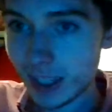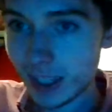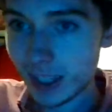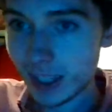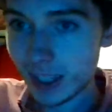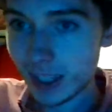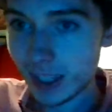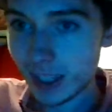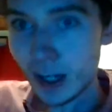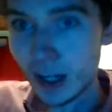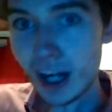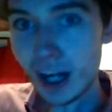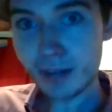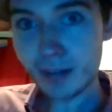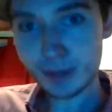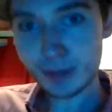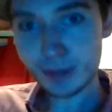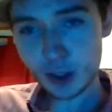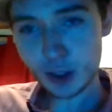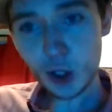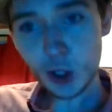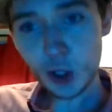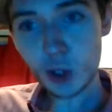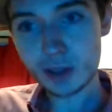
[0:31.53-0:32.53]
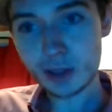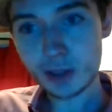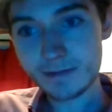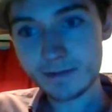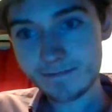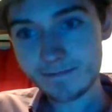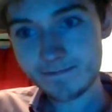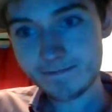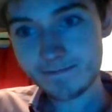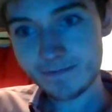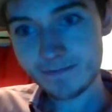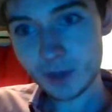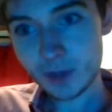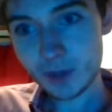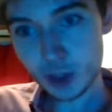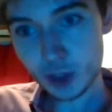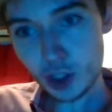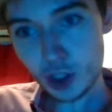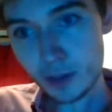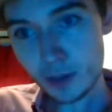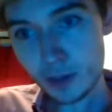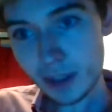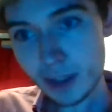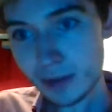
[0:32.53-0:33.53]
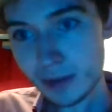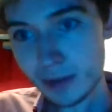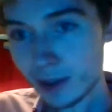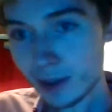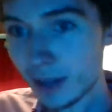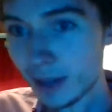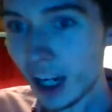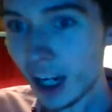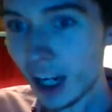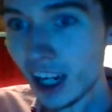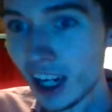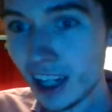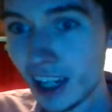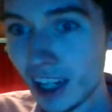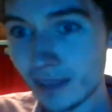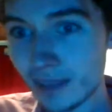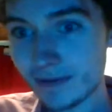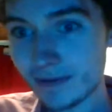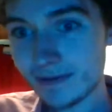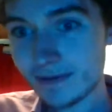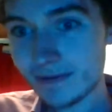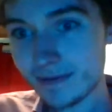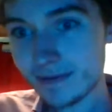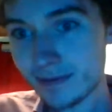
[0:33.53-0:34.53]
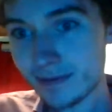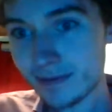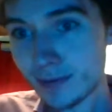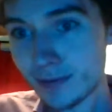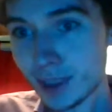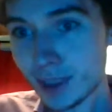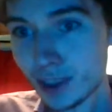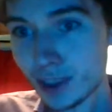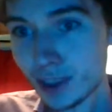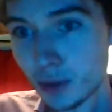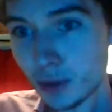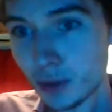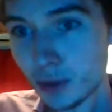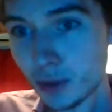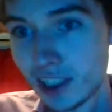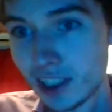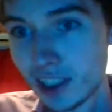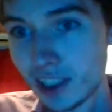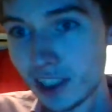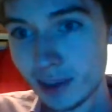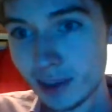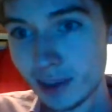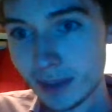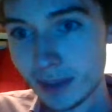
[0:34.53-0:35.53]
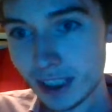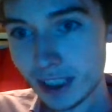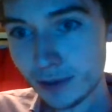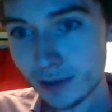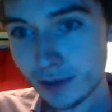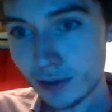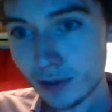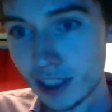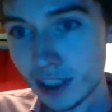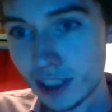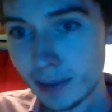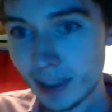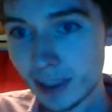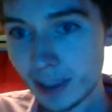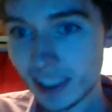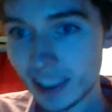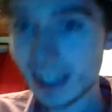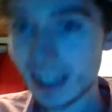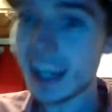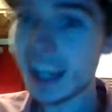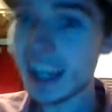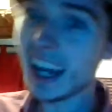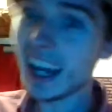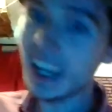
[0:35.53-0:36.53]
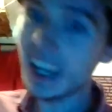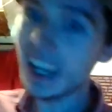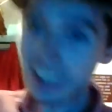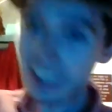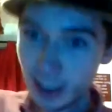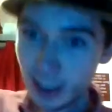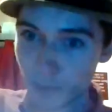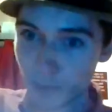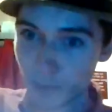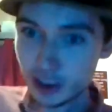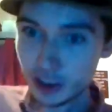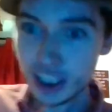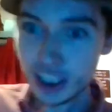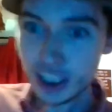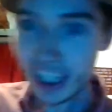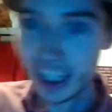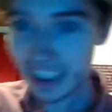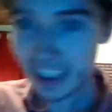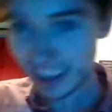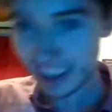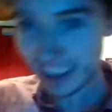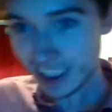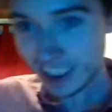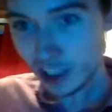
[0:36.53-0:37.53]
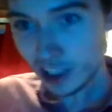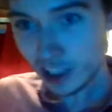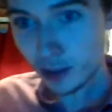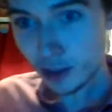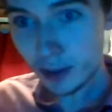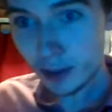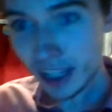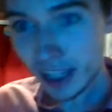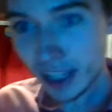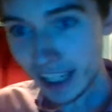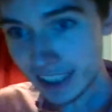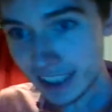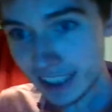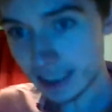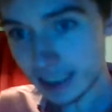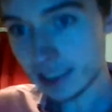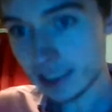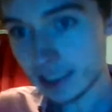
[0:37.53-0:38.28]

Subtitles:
Oh, good. Two people. Mr. Williams and Mr. Freeman. Hello, Jack. Hello, Ben.